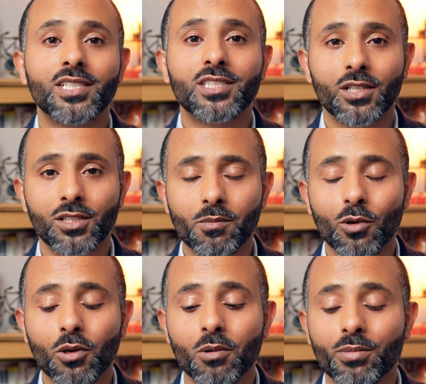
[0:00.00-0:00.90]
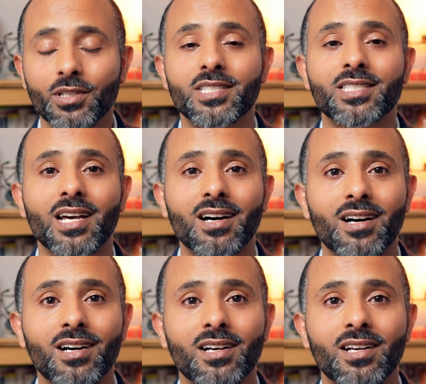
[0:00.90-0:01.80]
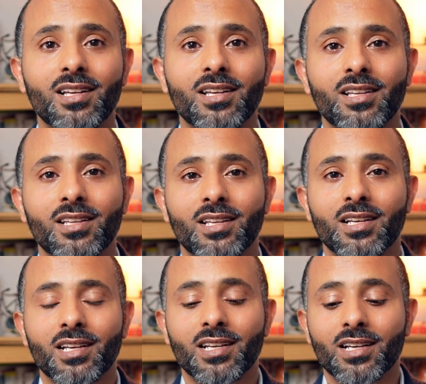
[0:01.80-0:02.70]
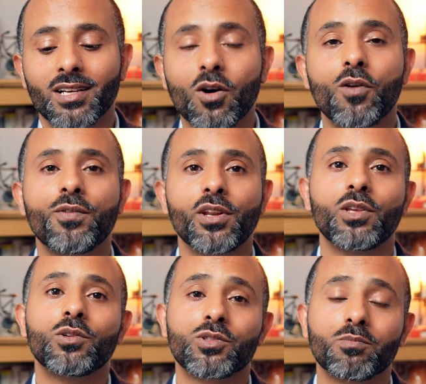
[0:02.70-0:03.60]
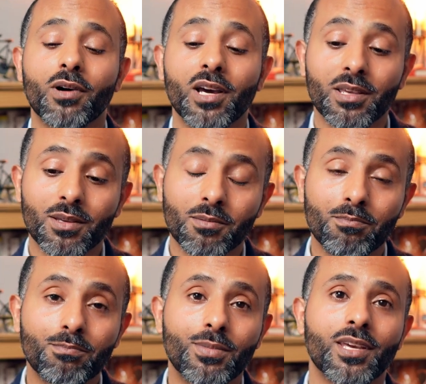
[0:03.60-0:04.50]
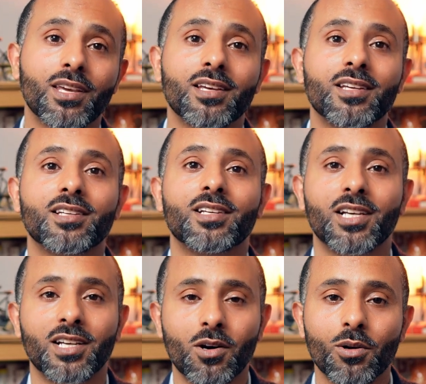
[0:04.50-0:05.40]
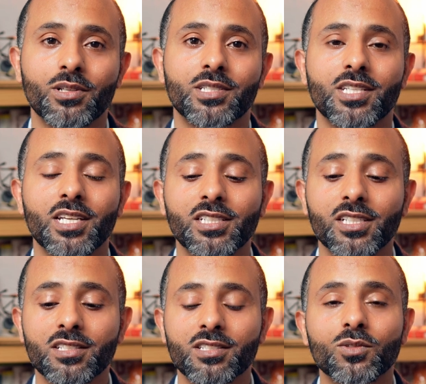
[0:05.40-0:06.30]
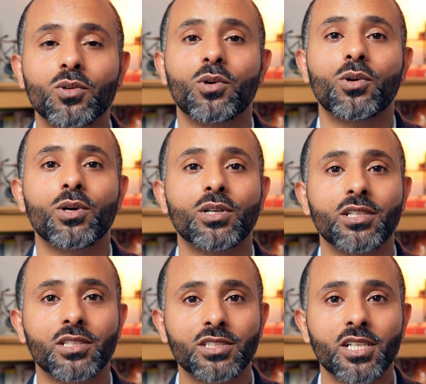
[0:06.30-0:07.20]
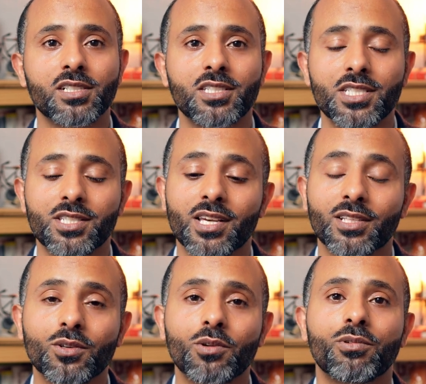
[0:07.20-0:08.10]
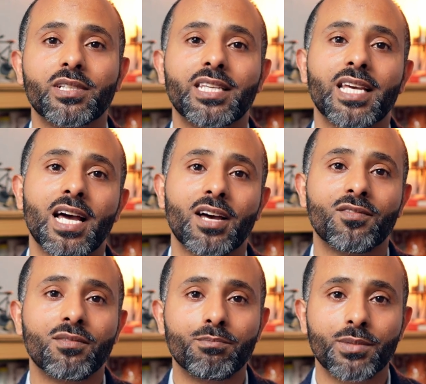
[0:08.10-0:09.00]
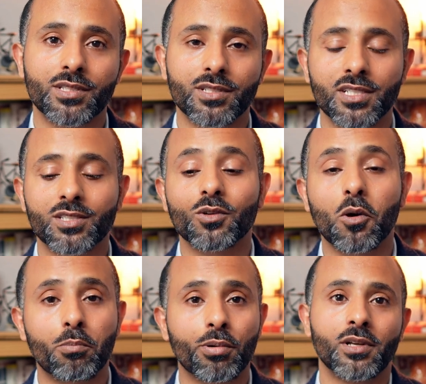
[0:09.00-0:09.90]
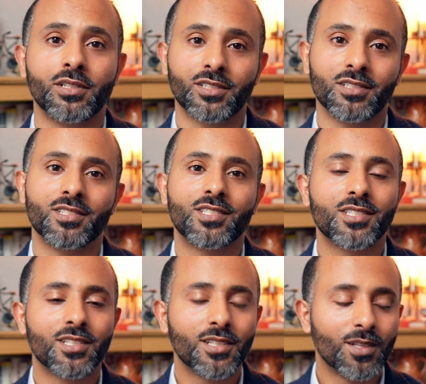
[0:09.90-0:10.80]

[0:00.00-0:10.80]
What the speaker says: Charitable companies are often used by bigger organizations or charities that already have business operations.